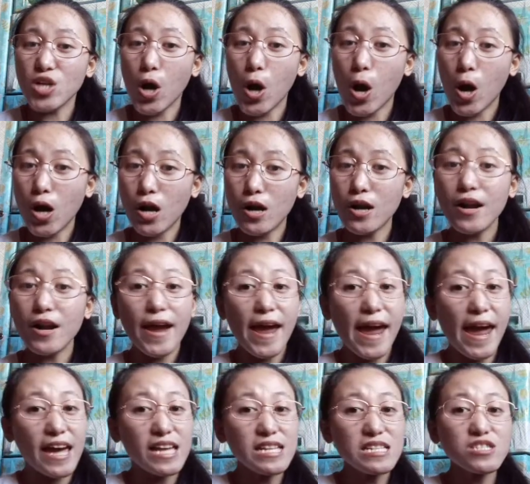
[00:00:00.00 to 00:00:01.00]
are
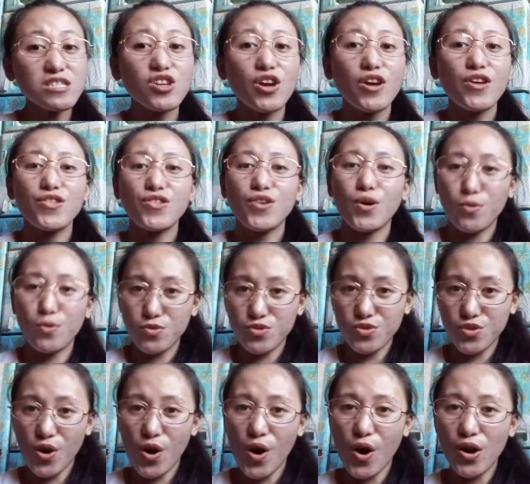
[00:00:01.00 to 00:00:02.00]
and those
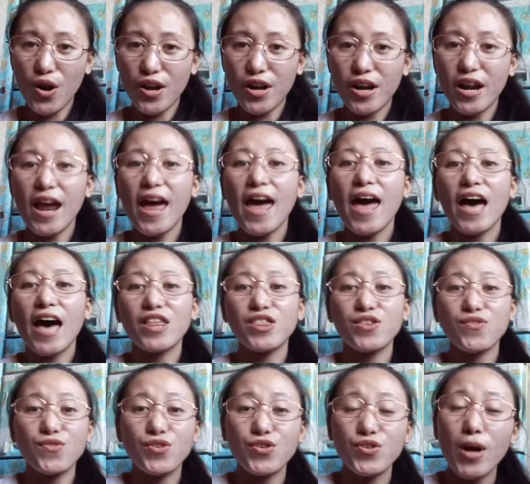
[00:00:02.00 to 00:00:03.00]
are. And the
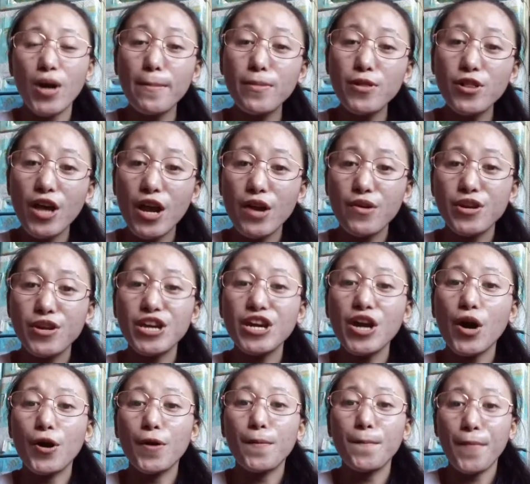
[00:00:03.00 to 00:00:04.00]
vocabulary
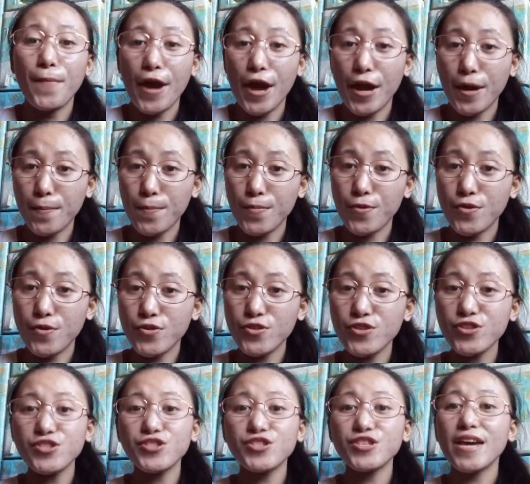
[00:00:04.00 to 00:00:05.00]
are
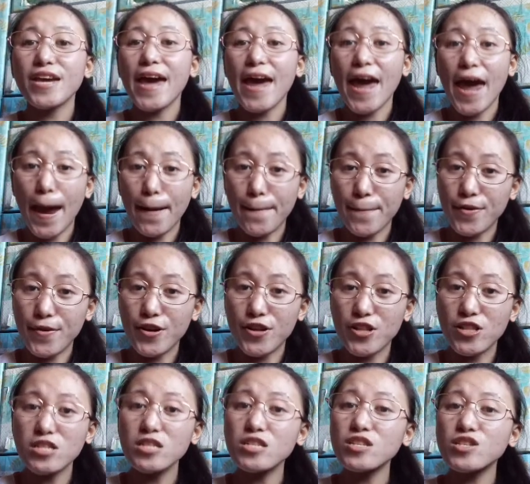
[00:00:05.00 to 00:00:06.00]
papers,
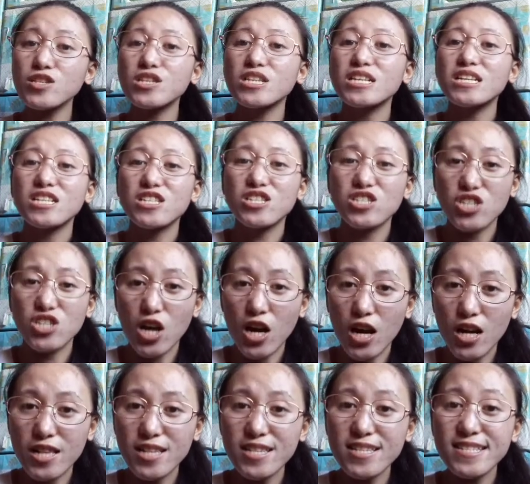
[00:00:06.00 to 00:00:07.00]
apples,
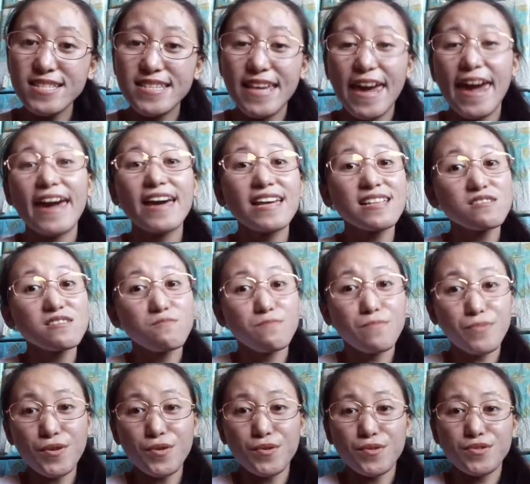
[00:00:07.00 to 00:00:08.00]
dolls, and
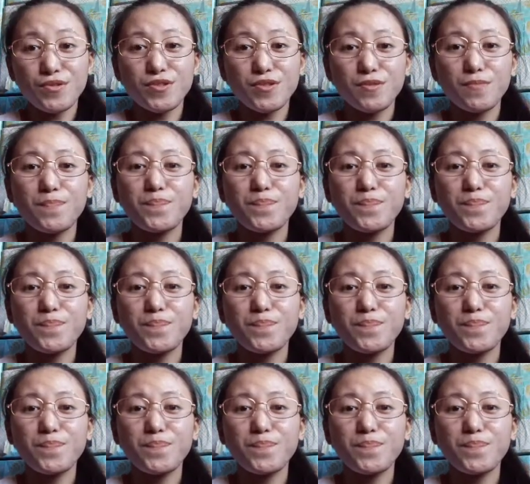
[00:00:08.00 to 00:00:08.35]
books.